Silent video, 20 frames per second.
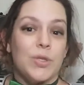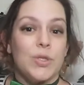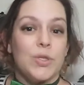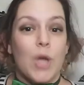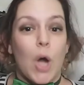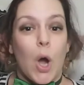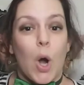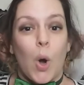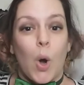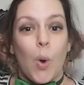
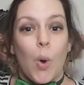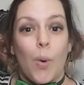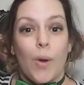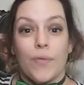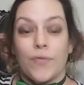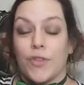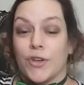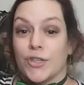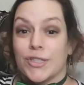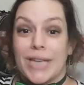So
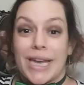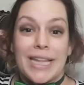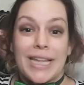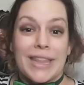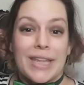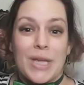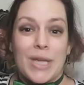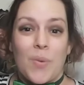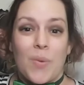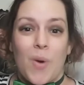if there's
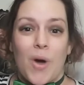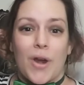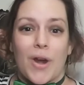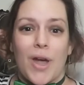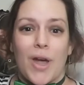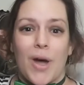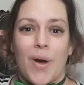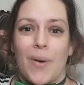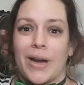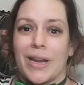anything you want to
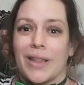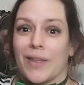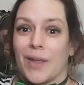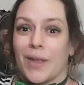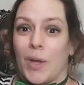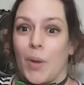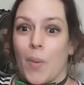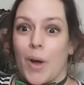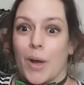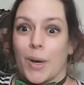know,
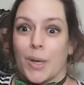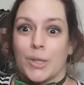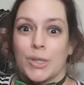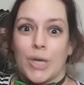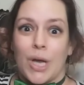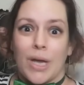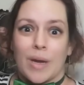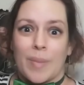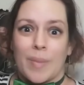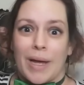anything you want to
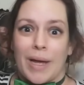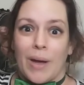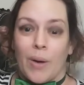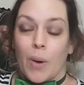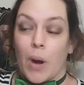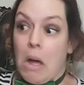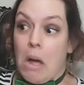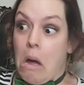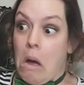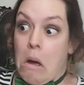talk
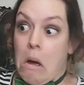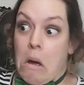about,